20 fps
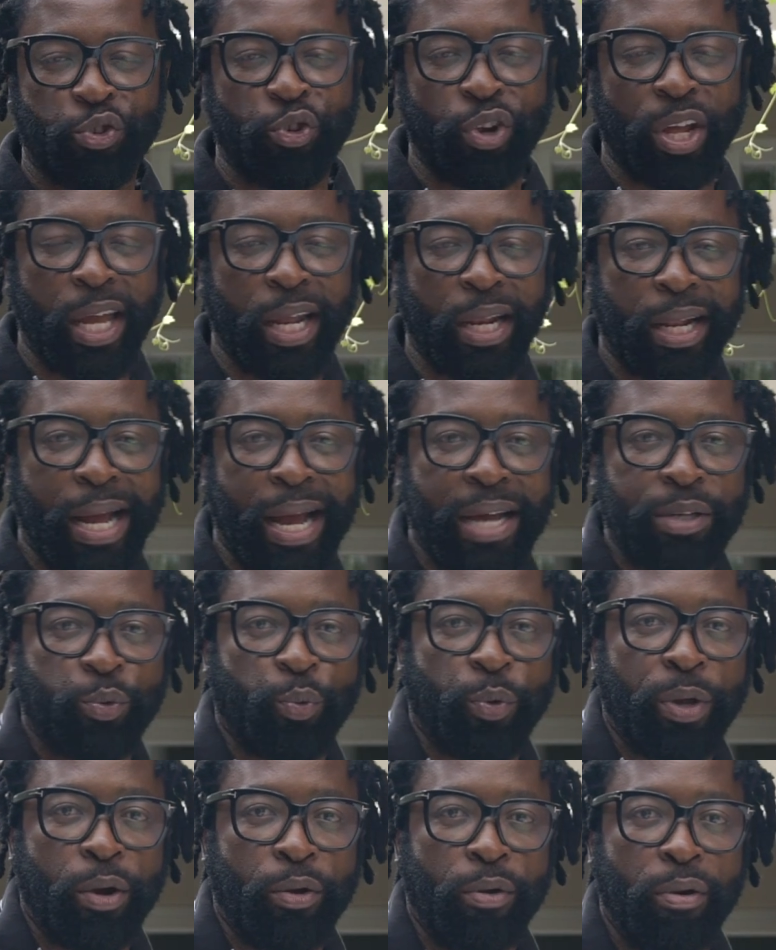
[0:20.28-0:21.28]
tuning in, guys.
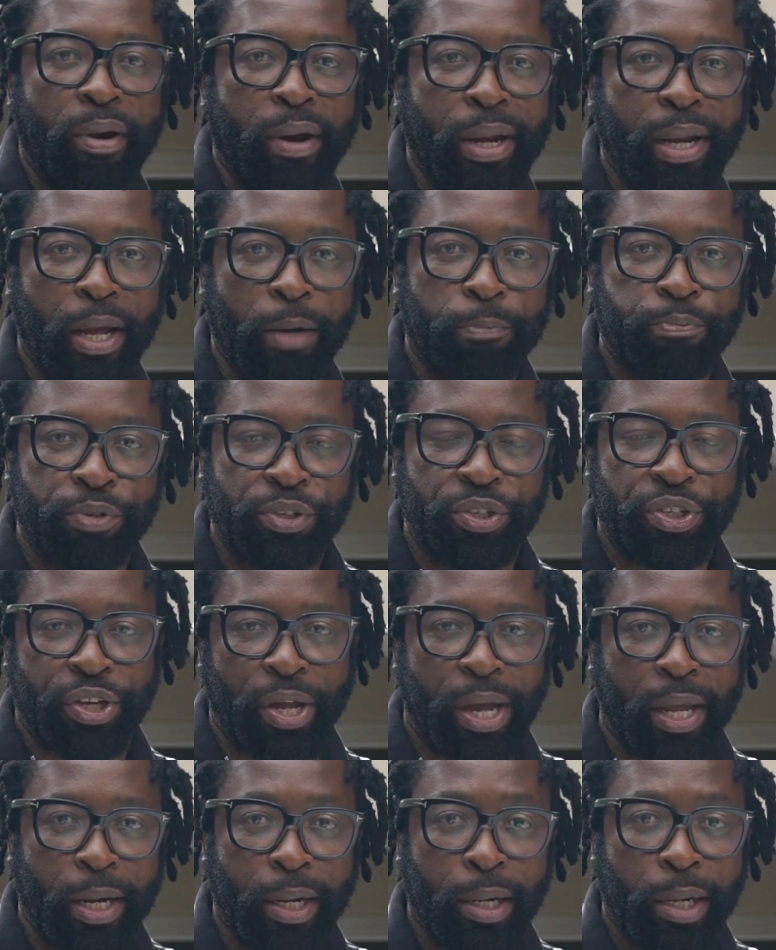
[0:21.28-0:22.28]
We really
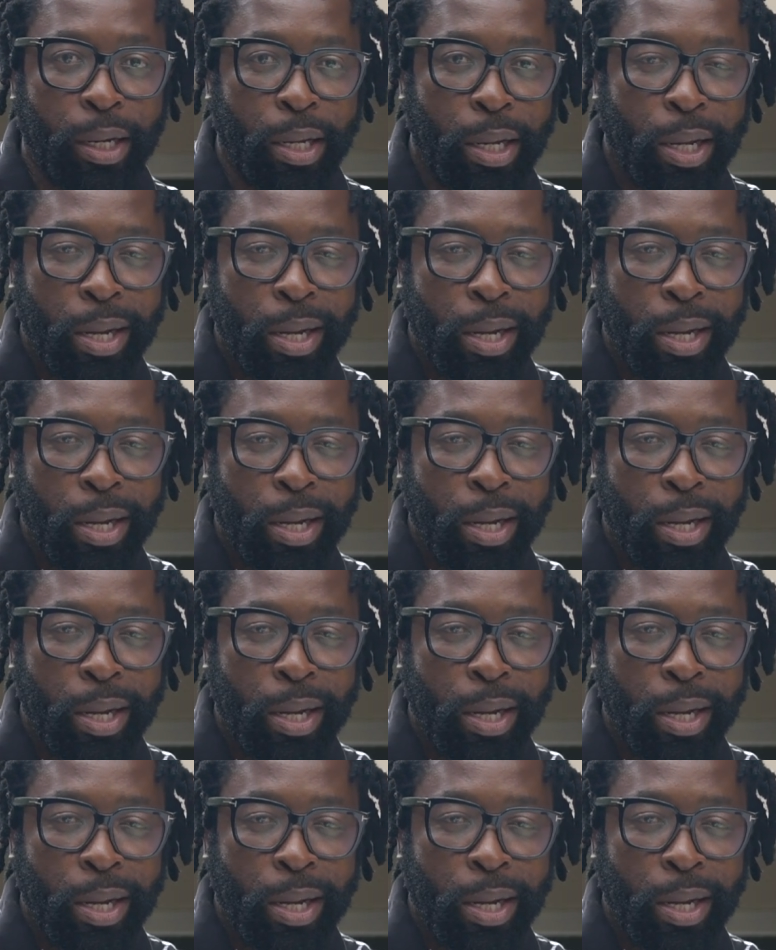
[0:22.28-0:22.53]
appreciate it.